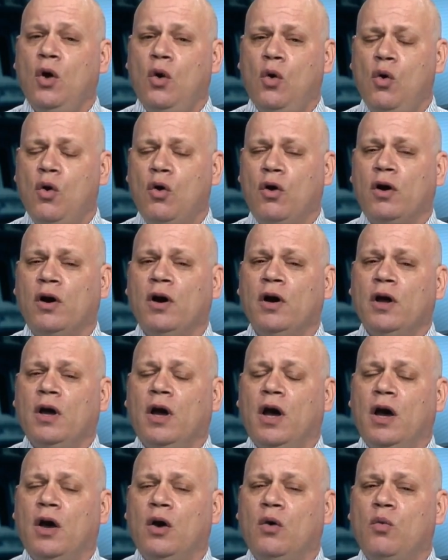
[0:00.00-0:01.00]
Or
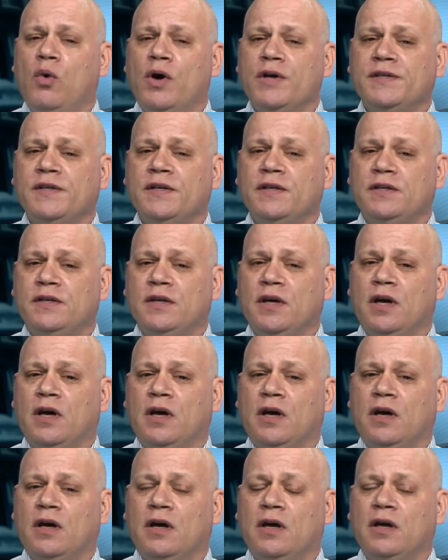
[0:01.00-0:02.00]
uh, was it,
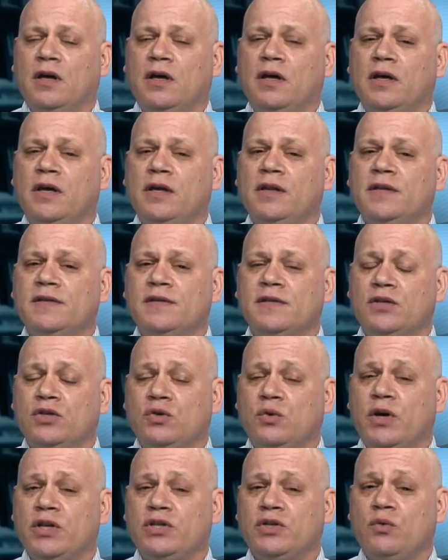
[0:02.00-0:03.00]
uh, in this
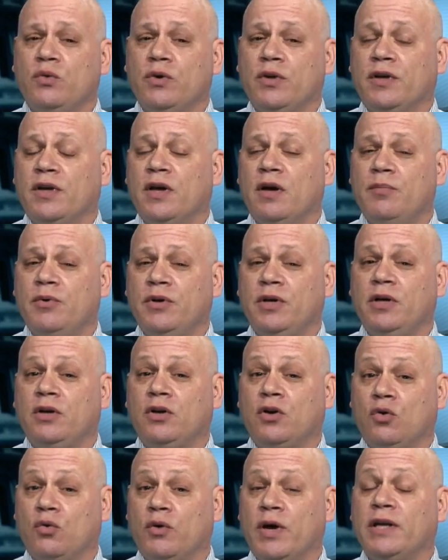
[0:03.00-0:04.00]
situation where the company
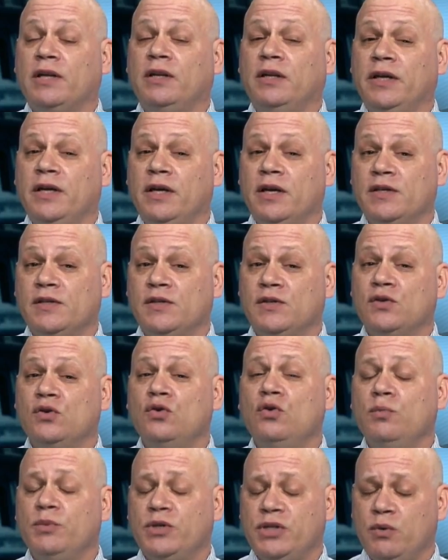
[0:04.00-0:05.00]
correctly
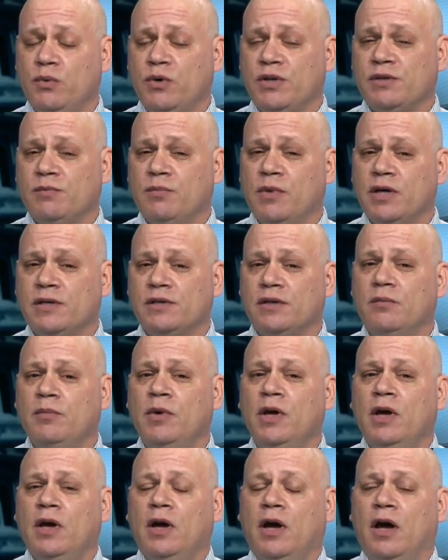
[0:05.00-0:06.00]
assumed she was a
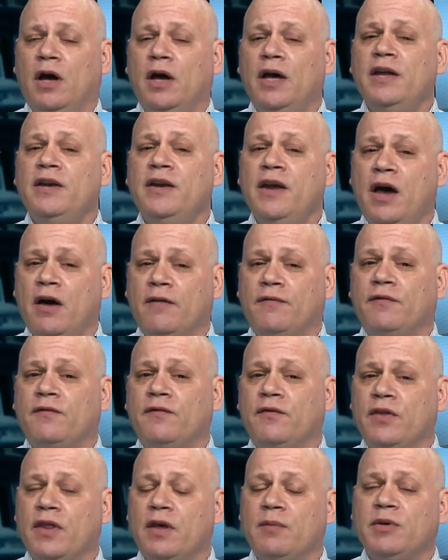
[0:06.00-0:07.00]
Muslim, uh,
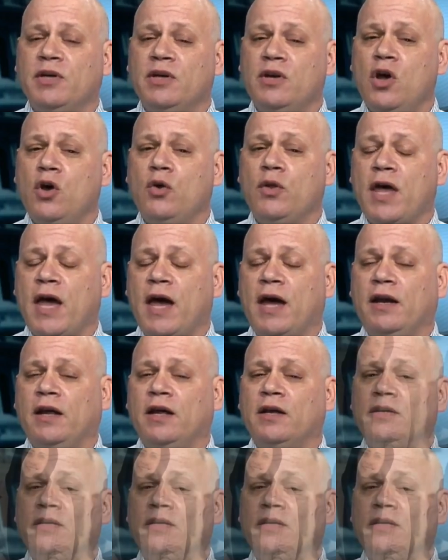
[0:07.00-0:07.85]
enough for them to know that